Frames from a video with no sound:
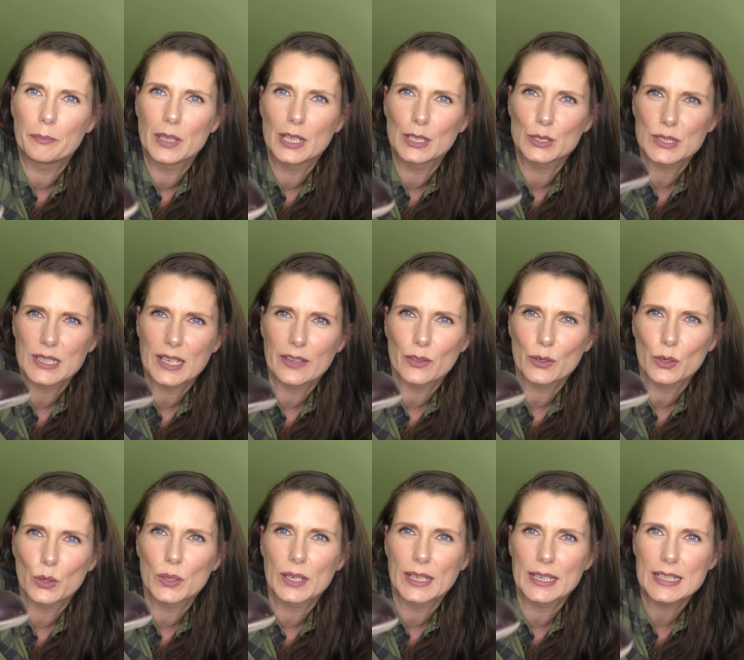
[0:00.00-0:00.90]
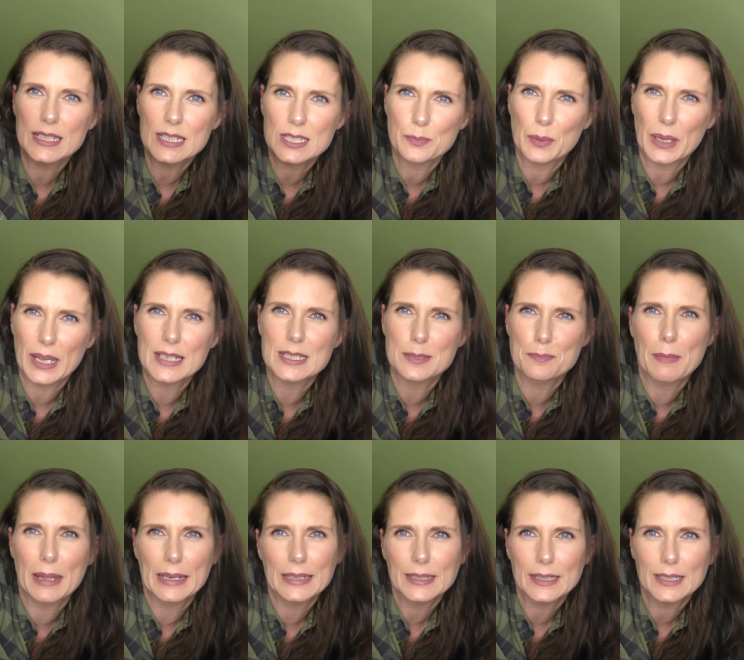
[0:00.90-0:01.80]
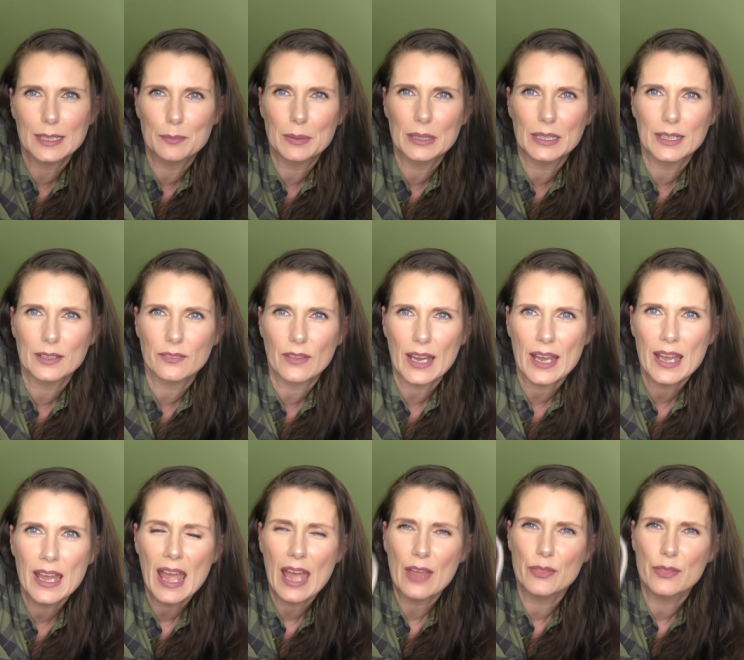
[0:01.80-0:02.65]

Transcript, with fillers: it looks like they're all creased but it's meant to be like that.